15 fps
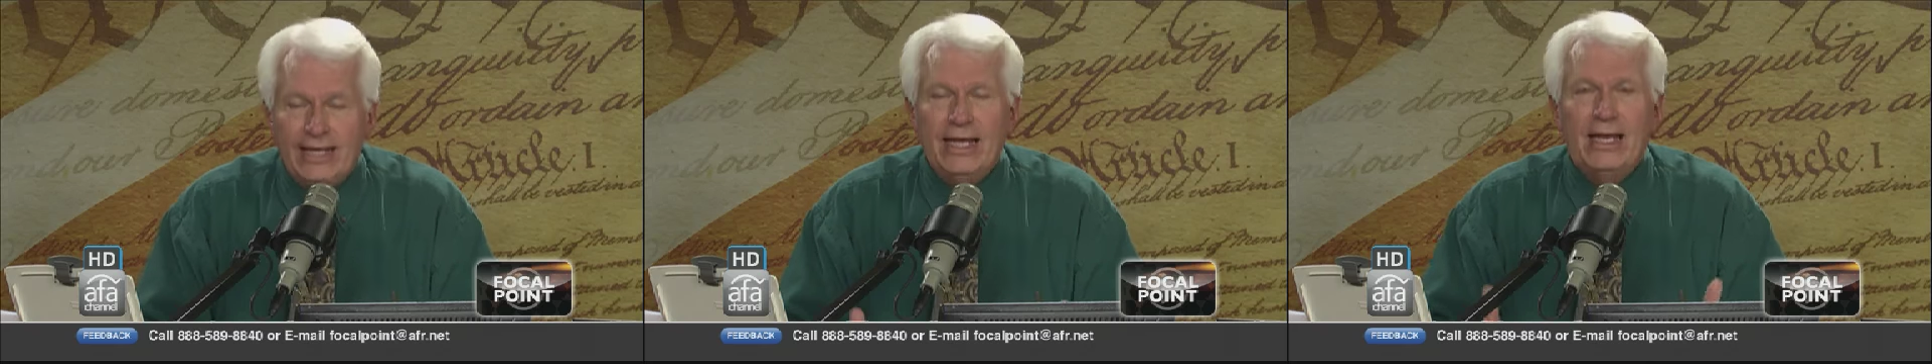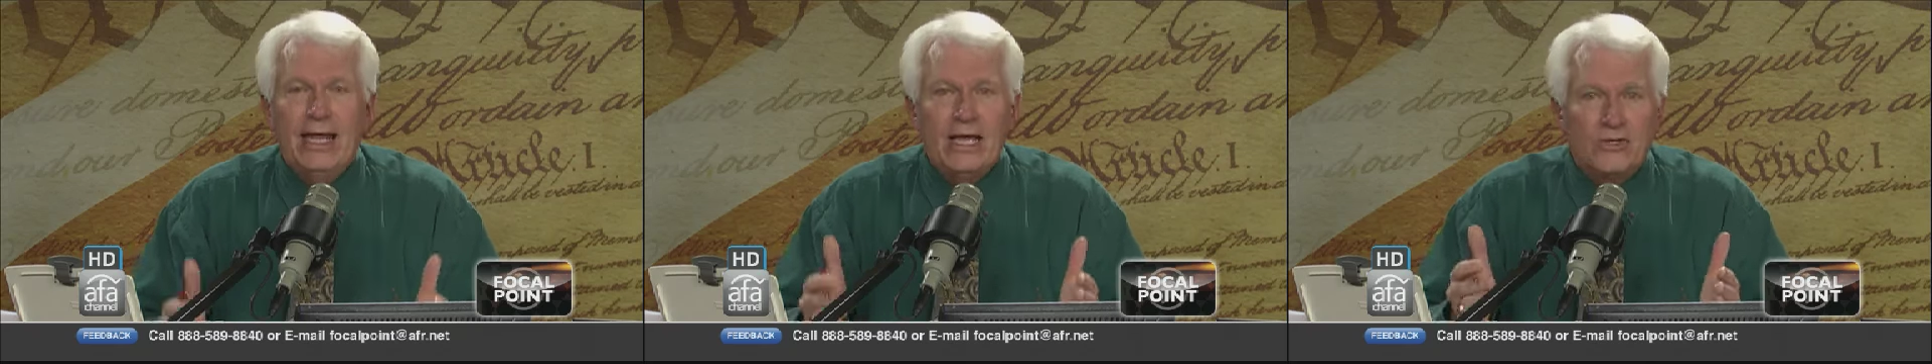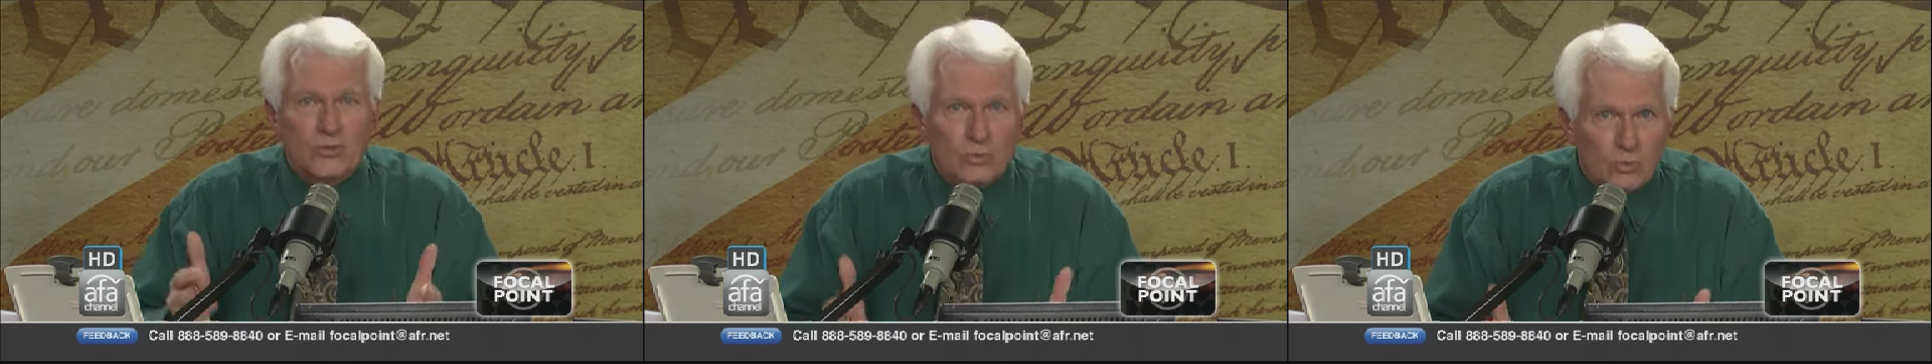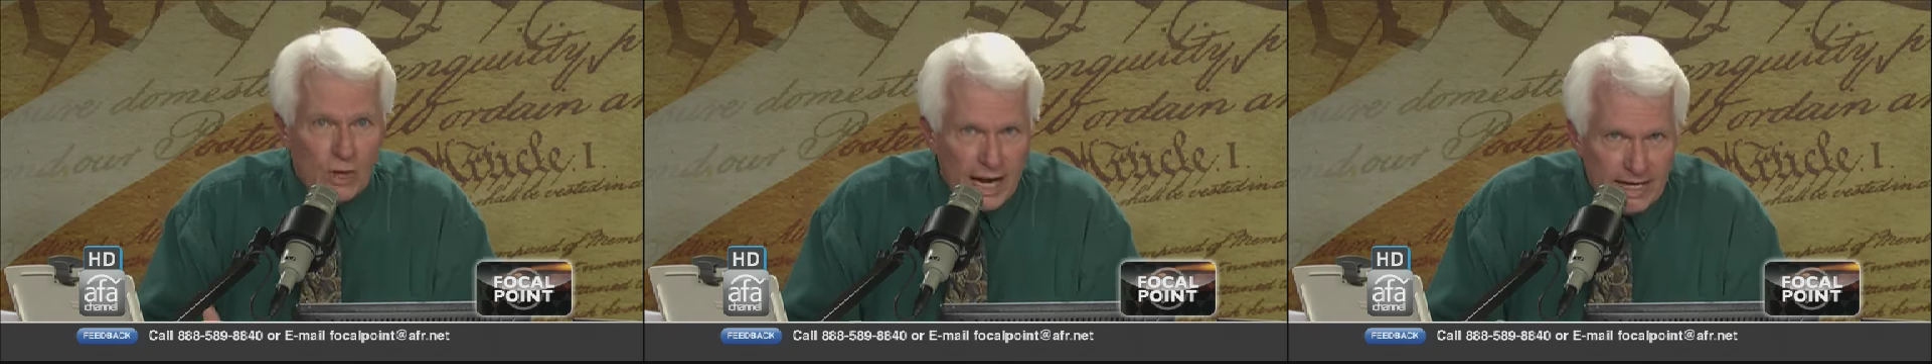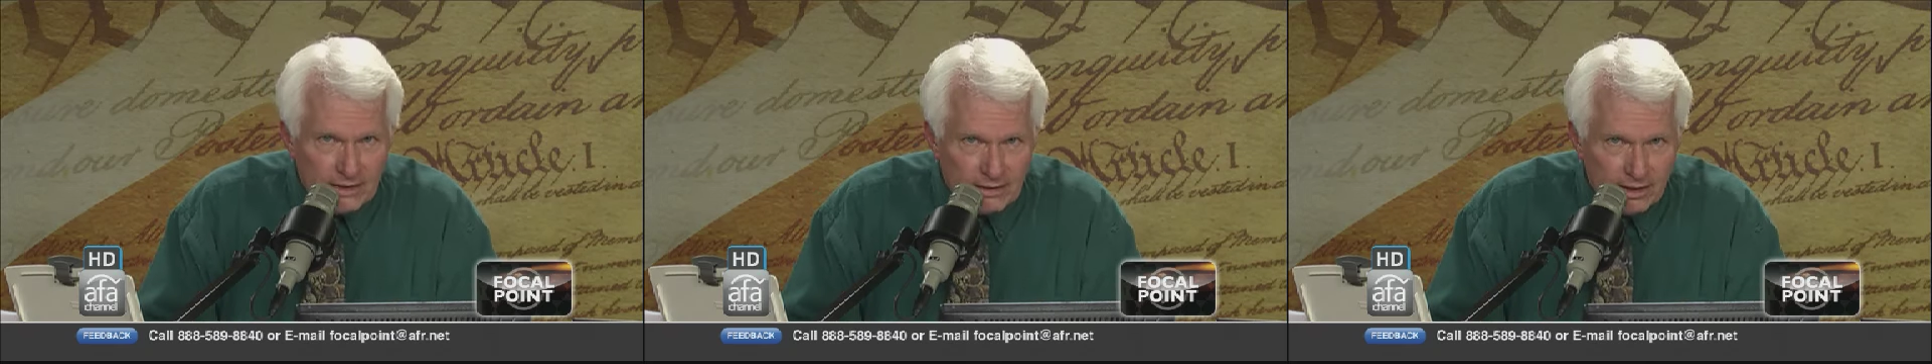It is
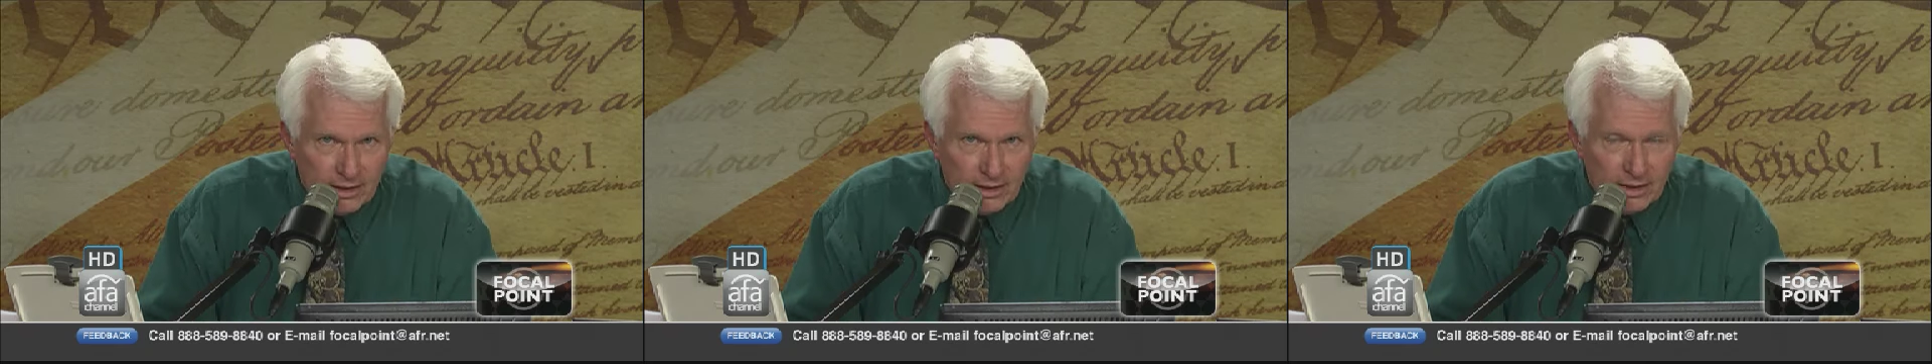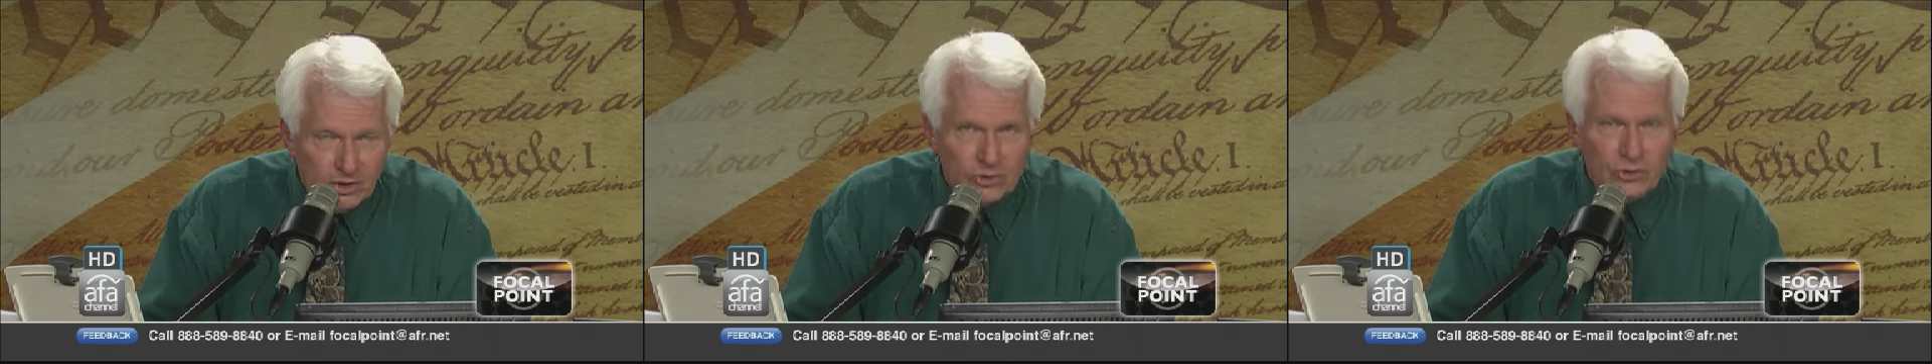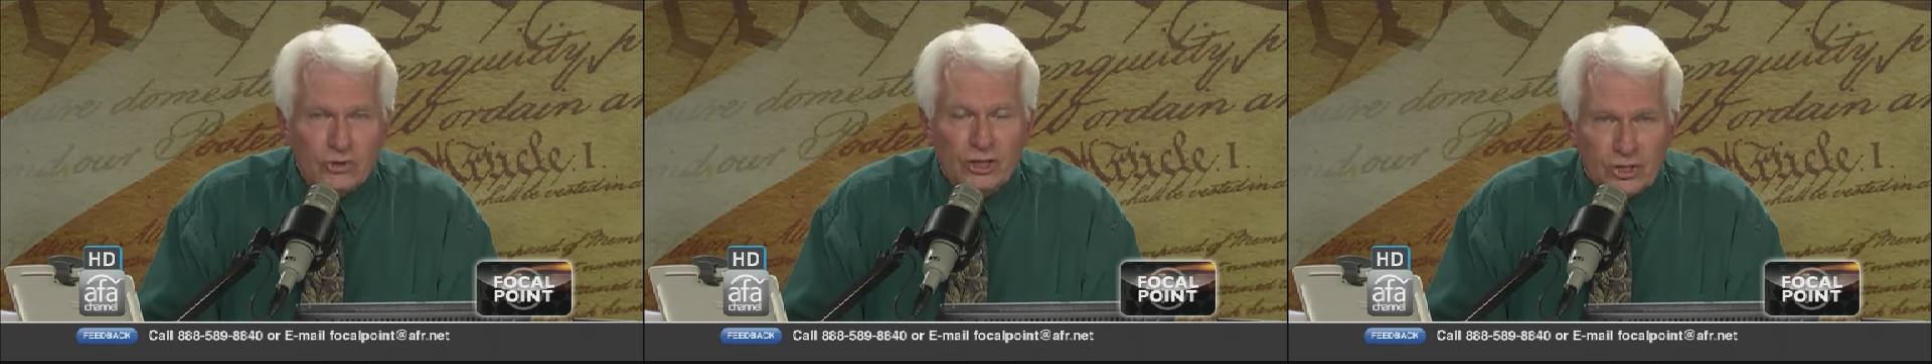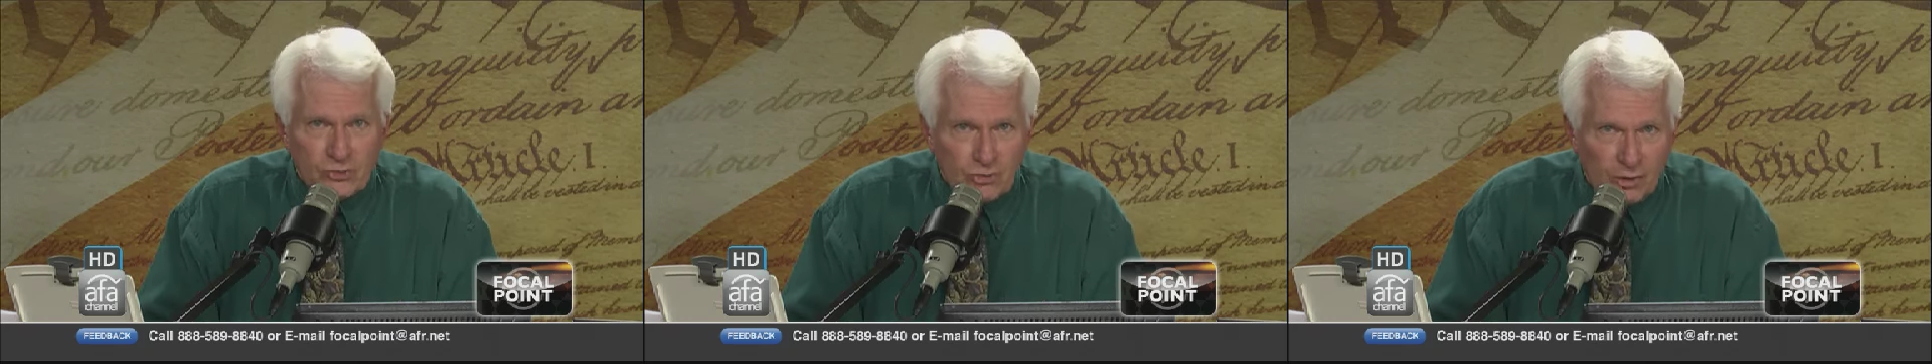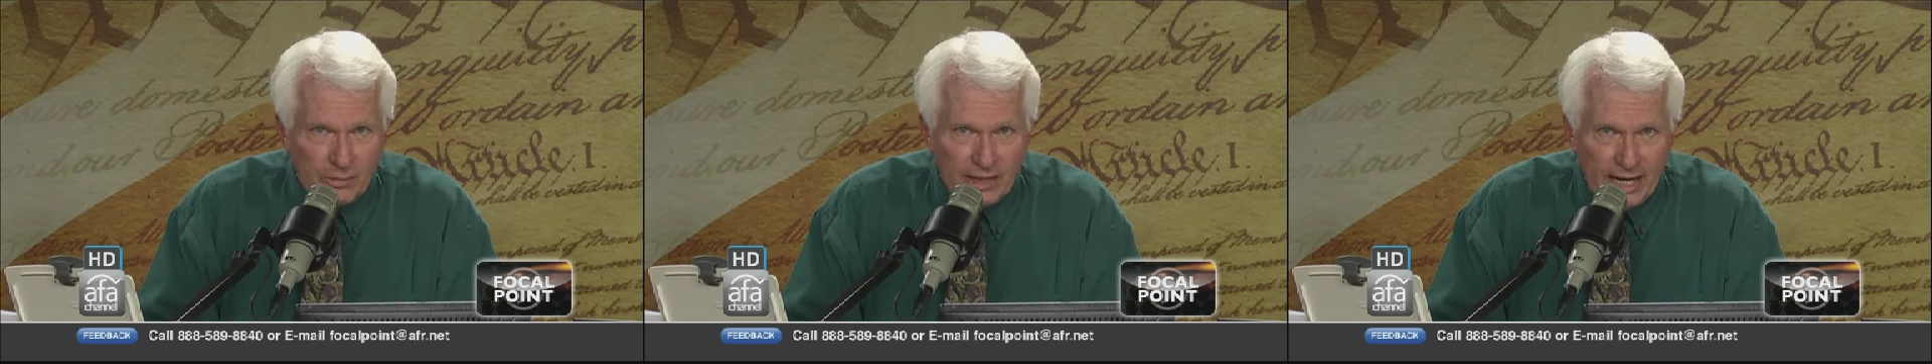right to
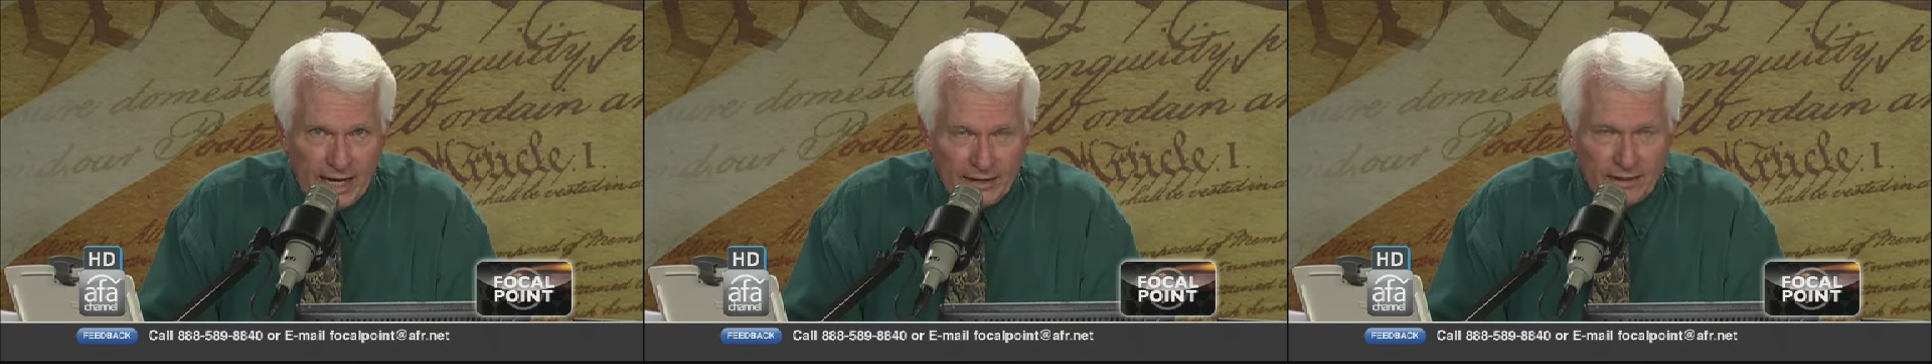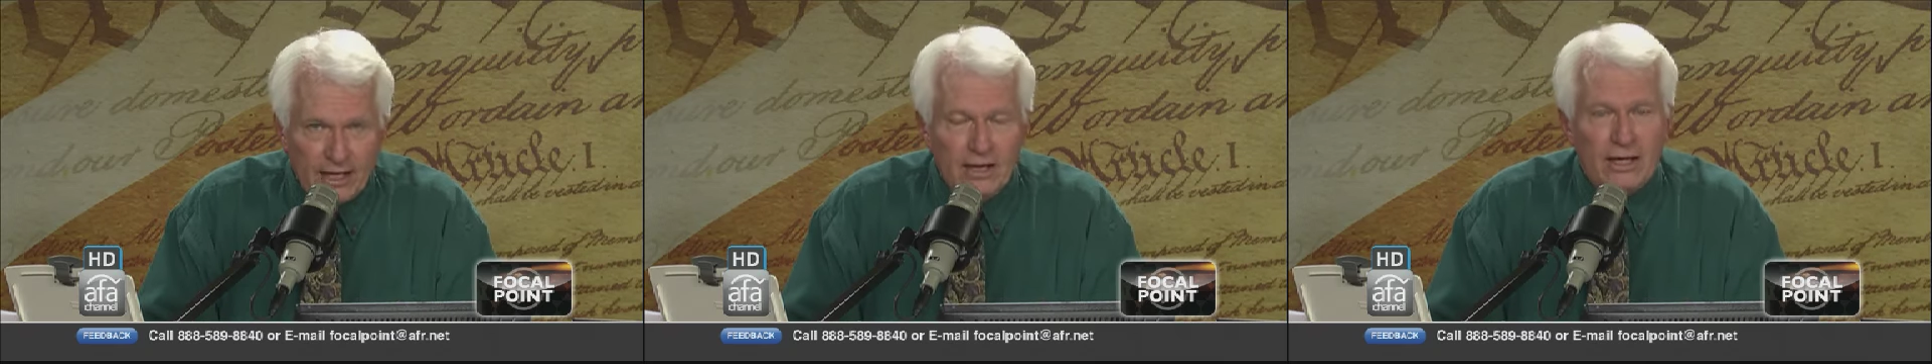discriminate